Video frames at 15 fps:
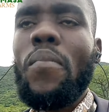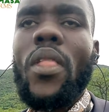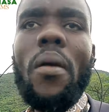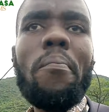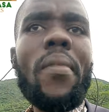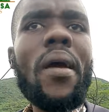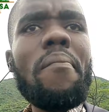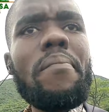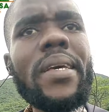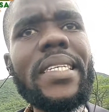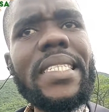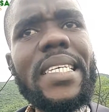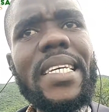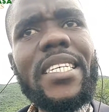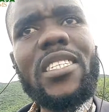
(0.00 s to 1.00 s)
maybe
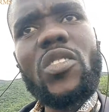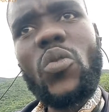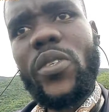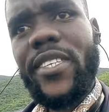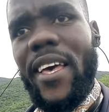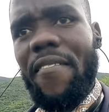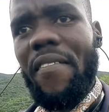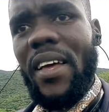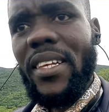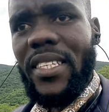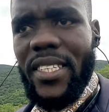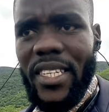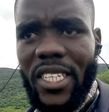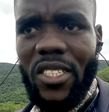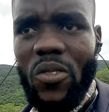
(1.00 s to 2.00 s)
6 to 7,
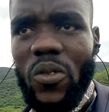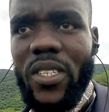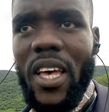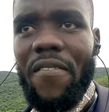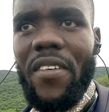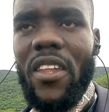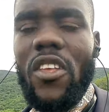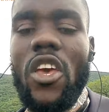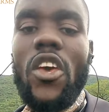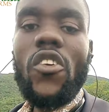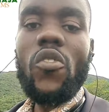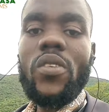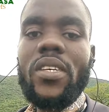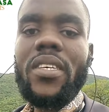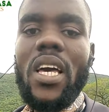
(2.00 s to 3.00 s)
you
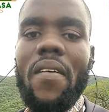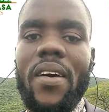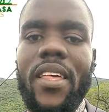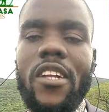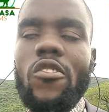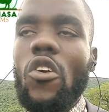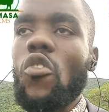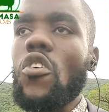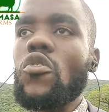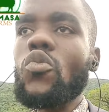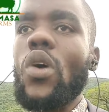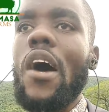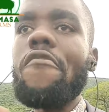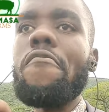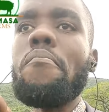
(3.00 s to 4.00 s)
discover that you're going to
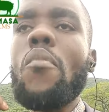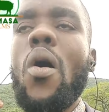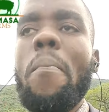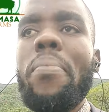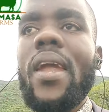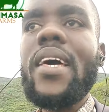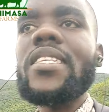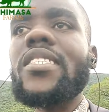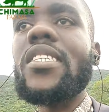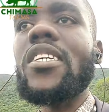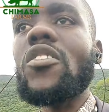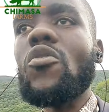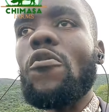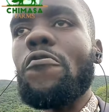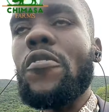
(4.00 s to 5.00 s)
have more plants in
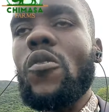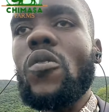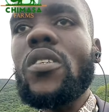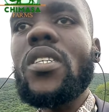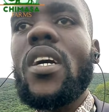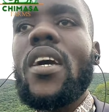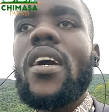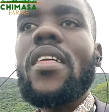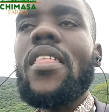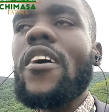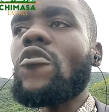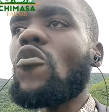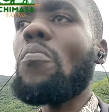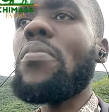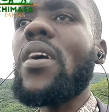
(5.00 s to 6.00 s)
your field. That
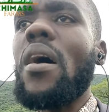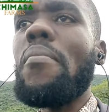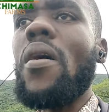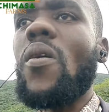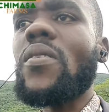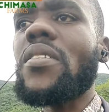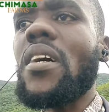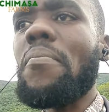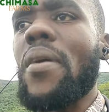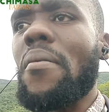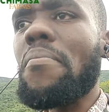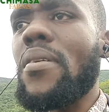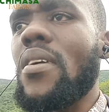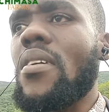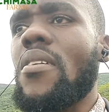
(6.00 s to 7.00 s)
will be about
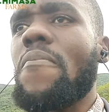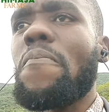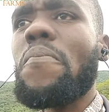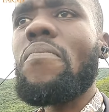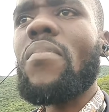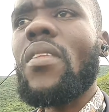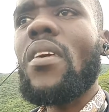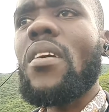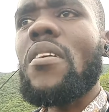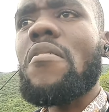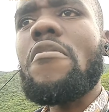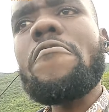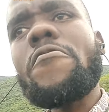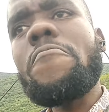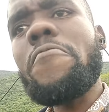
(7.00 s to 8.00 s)
maybe
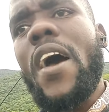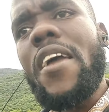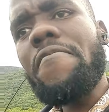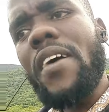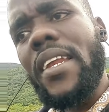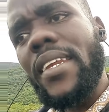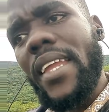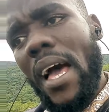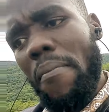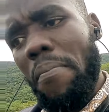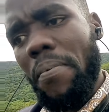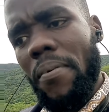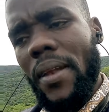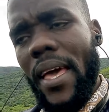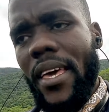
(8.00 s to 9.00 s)
55 and up,
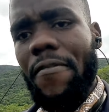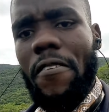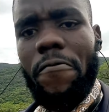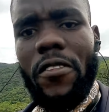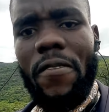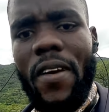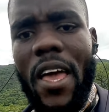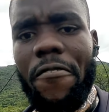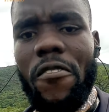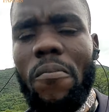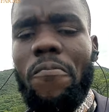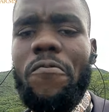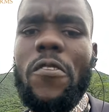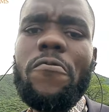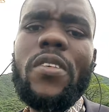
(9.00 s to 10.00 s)
like 55 from
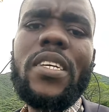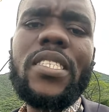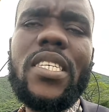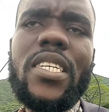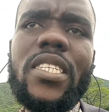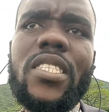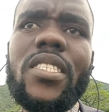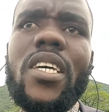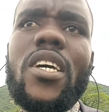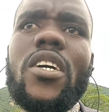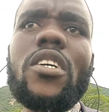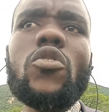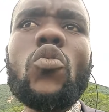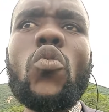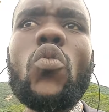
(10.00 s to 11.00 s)
56
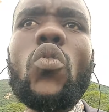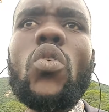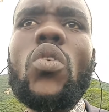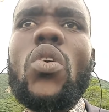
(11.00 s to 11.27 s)
to